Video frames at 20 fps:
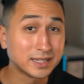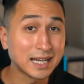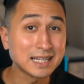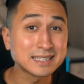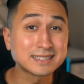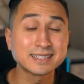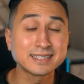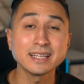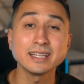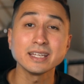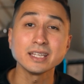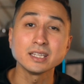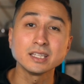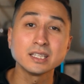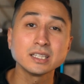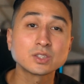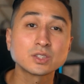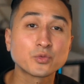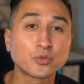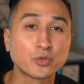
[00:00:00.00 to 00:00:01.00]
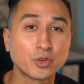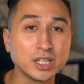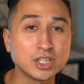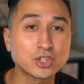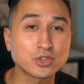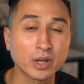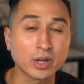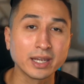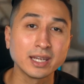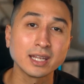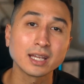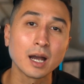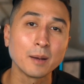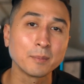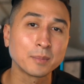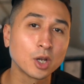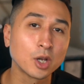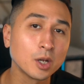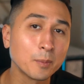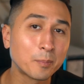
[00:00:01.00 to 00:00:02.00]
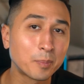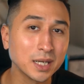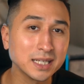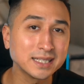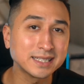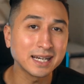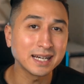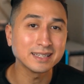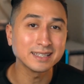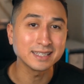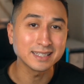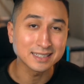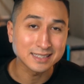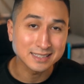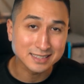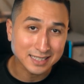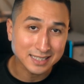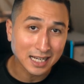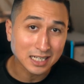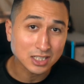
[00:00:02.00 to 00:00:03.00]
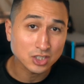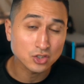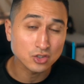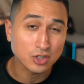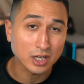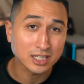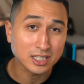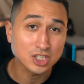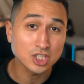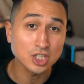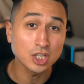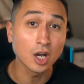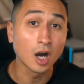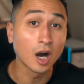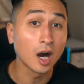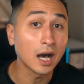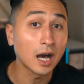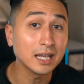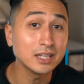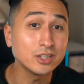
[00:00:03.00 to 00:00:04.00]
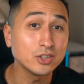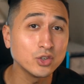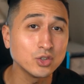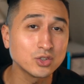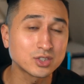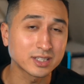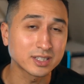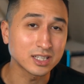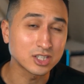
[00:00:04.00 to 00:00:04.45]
that said, in this free training, I'm going to break down the exact strategy I use to